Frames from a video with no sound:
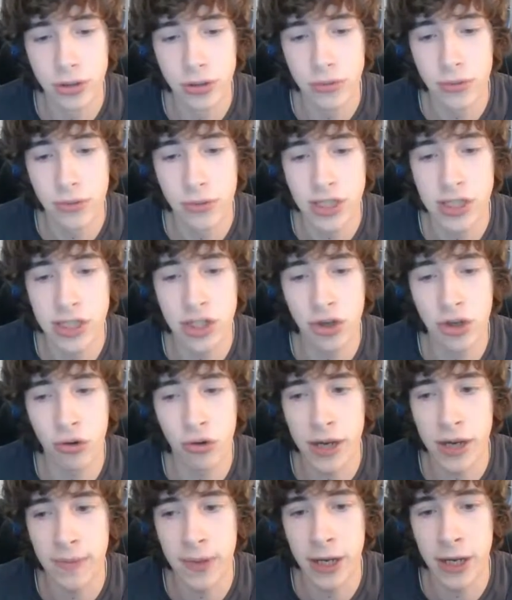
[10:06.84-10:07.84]
which is
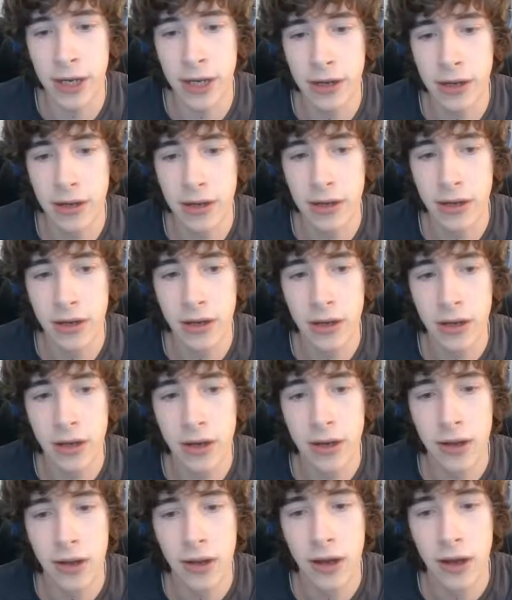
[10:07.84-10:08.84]
creepy.
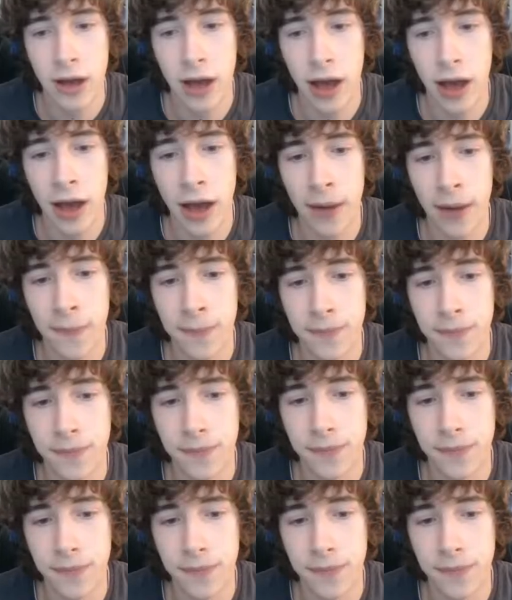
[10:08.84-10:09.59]
Um,